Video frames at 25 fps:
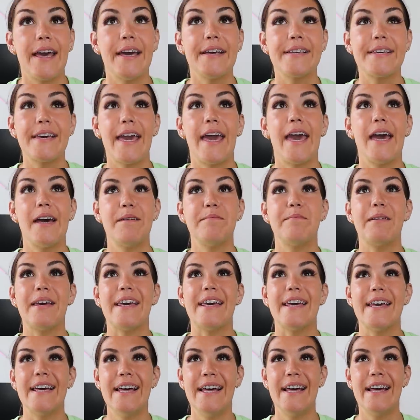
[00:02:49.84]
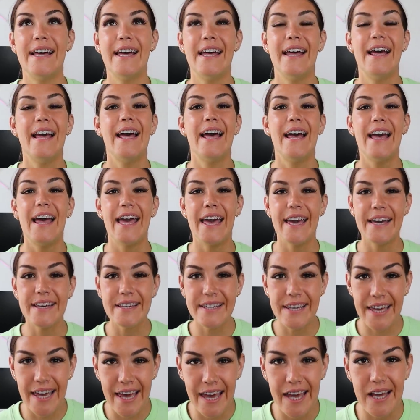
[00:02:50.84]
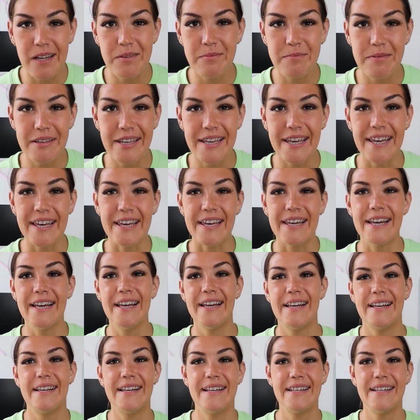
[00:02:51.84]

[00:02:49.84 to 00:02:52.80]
it can be. It can be.